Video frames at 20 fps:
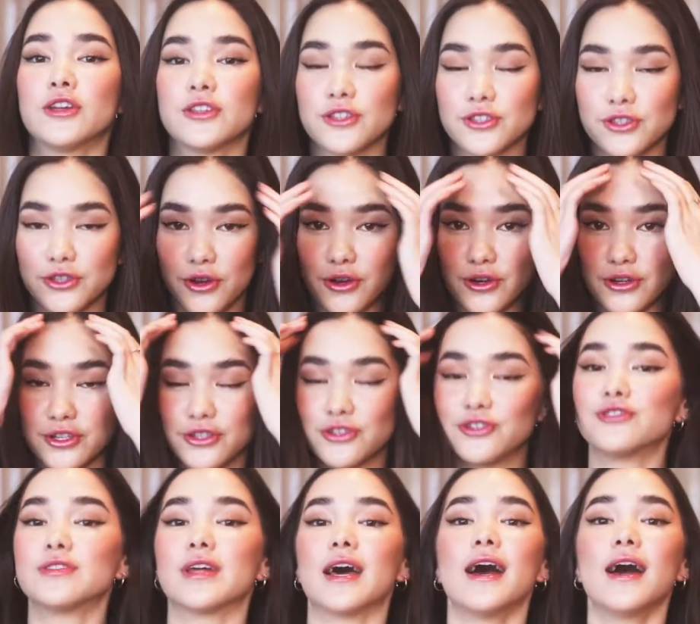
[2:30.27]
So to
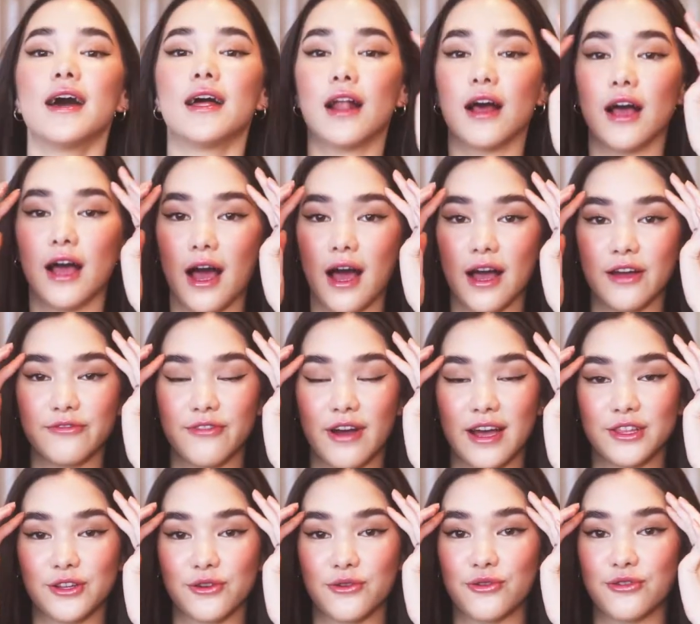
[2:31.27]
do that, I
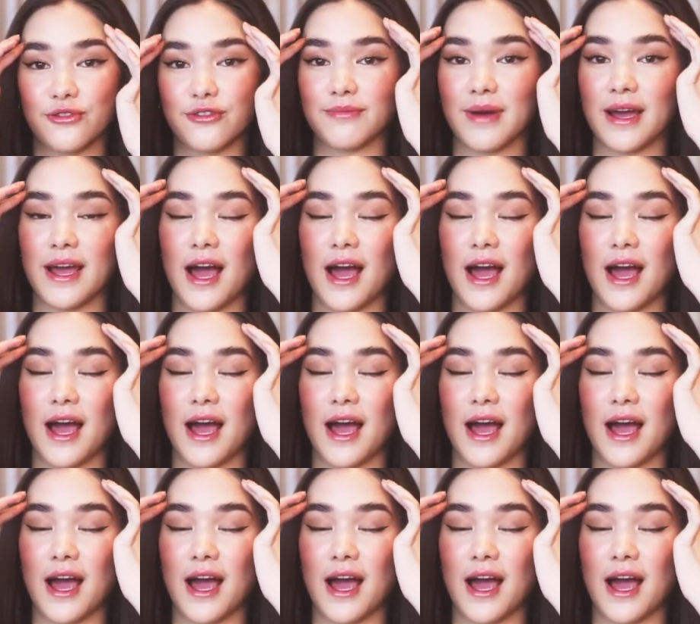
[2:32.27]
find the corner of my